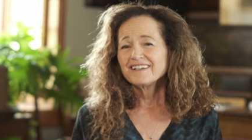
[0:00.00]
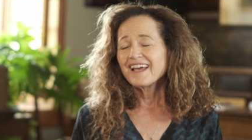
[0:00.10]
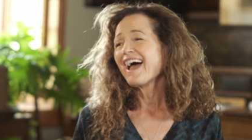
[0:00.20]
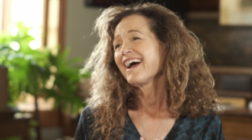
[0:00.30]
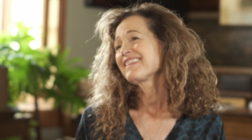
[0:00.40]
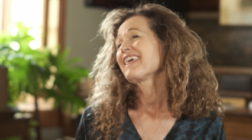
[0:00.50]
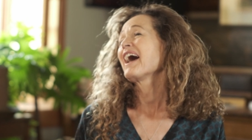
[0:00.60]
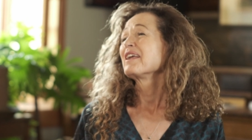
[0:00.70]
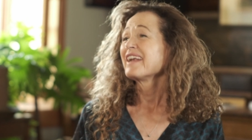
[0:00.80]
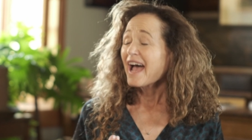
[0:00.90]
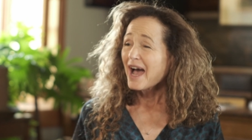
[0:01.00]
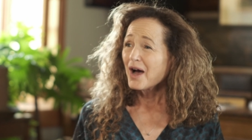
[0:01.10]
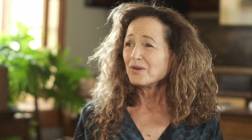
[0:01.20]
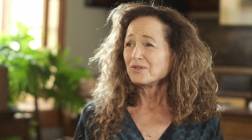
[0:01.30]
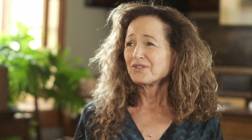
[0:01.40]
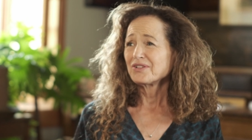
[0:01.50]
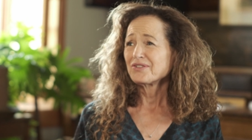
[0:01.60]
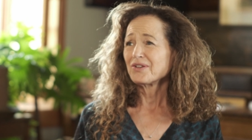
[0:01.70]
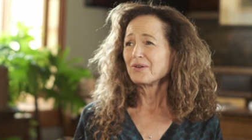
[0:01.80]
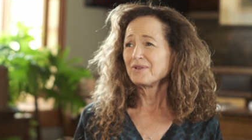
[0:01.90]
act that out
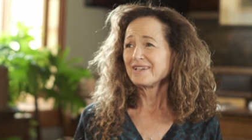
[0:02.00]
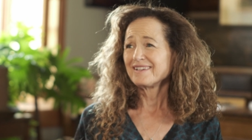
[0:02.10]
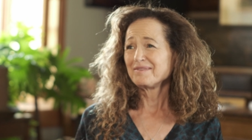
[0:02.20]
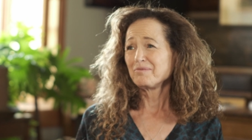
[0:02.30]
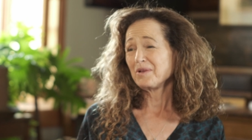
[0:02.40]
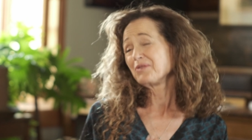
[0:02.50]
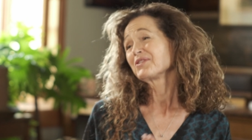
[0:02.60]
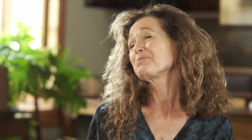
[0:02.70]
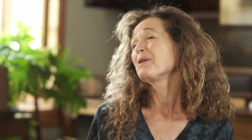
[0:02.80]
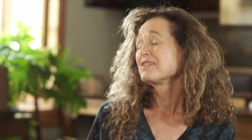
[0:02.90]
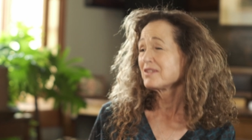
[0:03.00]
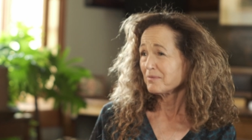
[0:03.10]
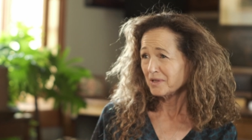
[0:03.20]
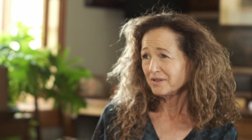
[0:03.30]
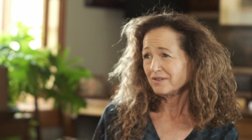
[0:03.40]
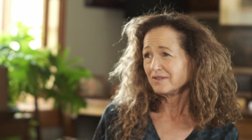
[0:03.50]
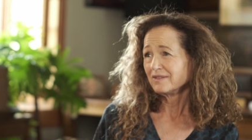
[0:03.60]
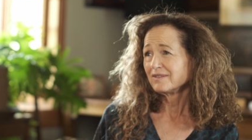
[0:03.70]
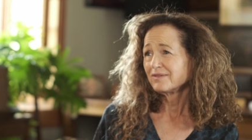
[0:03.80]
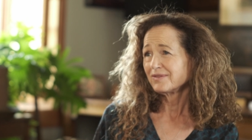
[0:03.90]
so we can be responsible
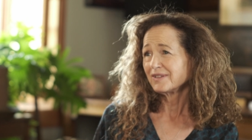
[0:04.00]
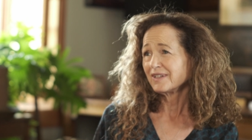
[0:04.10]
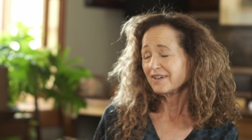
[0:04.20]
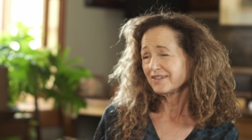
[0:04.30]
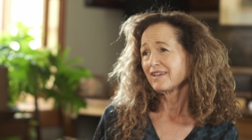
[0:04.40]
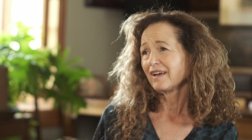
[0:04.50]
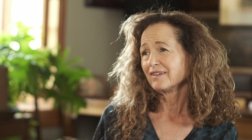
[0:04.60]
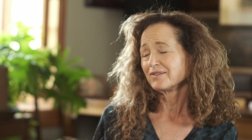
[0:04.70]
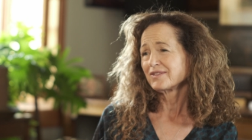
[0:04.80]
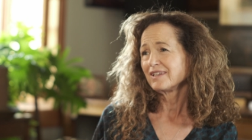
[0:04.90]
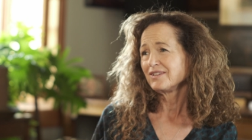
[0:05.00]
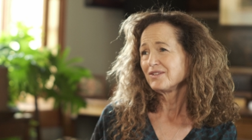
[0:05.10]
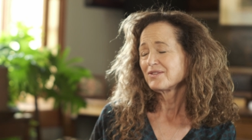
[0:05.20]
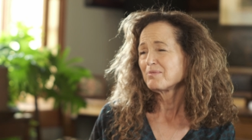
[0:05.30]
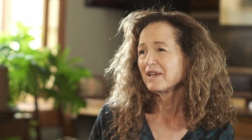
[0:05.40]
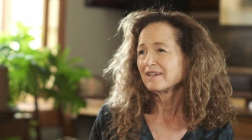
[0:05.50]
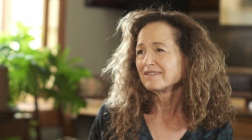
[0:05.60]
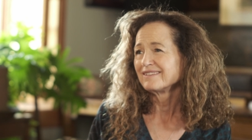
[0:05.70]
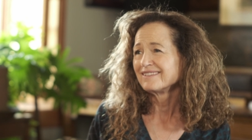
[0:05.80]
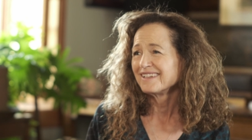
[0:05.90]
for ourselves. Can you speak a
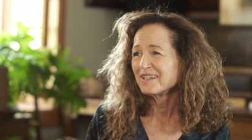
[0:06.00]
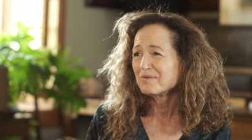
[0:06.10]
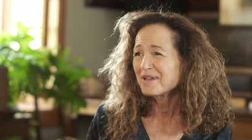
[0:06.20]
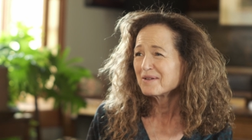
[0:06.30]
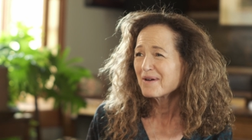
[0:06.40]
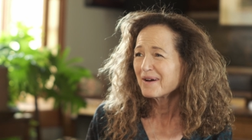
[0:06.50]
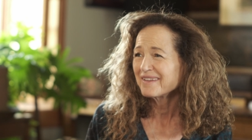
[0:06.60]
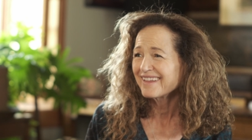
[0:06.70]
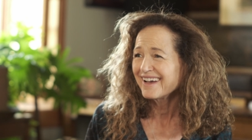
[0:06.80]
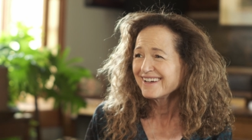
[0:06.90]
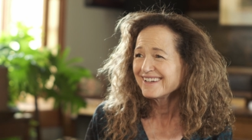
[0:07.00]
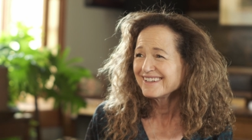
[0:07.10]
little bit about that?